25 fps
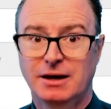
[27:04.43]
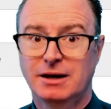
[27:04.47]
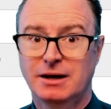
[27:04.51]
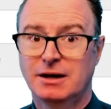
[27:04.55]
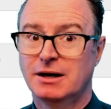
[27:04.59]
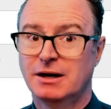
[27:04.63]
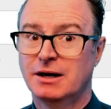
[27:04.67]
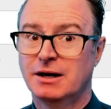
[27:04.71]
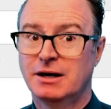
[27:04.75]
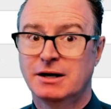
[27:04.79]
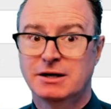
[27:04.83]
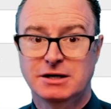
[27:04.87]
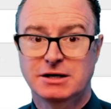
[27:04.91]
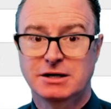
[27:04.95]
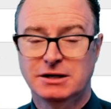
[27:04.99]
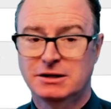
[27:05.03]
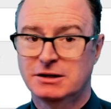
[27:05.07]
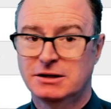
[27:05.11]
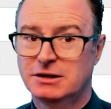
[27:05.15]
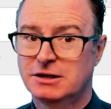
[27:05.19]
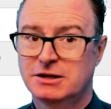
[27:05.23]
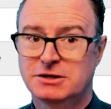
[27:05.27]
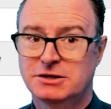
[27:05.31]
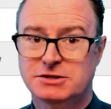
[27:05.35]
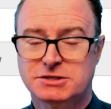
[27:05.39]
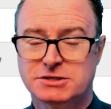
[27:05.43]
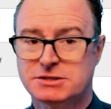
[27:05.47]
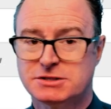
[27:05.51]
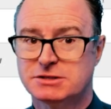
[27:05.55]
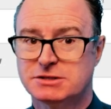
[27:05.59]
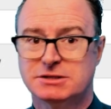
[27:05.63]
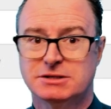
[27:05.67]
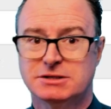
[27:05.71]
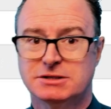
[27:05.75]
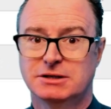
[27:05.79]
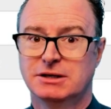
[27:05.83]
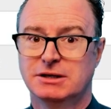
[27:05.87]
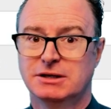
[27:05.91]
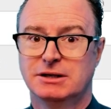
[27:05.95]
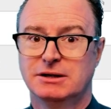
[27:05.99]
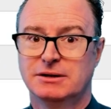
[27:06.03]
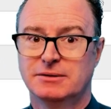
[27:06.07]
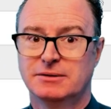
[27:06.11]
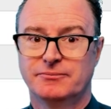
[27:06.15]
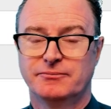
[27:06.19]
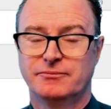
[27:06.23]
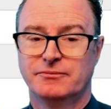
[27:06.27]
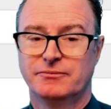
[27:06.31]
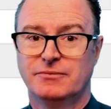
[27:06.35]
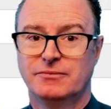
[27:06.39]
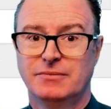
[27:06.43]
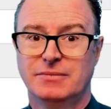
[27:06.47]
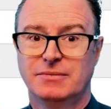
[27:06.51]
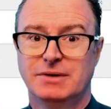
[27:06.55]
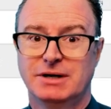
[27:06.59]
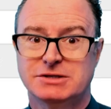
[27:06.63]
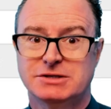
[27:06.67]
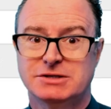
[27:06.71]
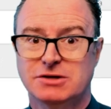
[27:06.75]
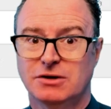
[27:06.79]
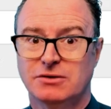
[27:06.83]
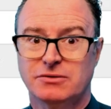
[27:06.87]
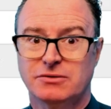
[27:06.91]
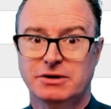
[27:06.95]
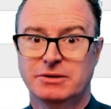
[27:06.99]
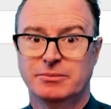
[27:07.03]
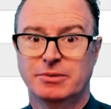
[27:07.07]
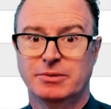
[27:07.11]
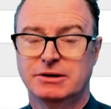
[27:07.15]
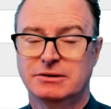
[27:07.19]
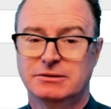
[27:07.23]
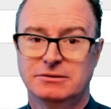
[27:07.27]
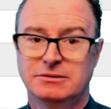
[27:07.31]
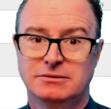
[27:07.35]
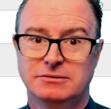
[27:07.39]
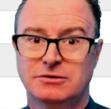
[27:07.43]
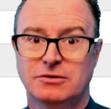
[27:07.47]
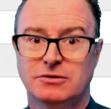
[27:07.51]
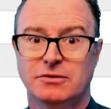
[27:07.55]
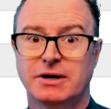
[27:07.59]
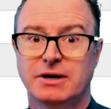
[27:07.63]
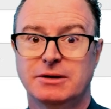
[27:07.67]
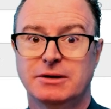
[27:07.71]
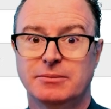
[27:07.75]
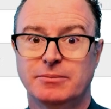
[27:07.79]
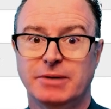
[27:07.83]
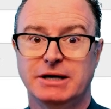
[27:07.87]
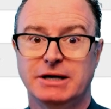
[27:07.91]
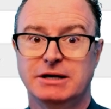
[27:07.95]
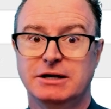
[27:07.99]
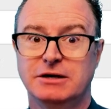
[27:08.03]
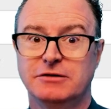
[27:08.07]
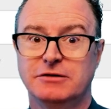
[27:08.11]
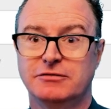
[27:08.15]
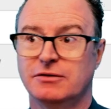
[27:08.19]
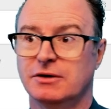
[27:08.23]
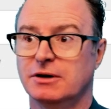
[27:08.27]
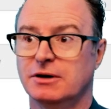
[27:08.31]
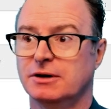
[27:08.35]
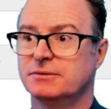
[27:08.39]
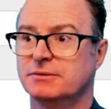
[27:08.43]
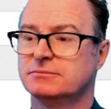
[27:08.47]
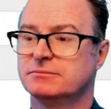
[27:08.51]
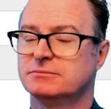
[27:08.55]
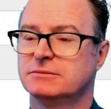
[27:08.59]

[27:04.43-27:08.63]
it's already been created by default.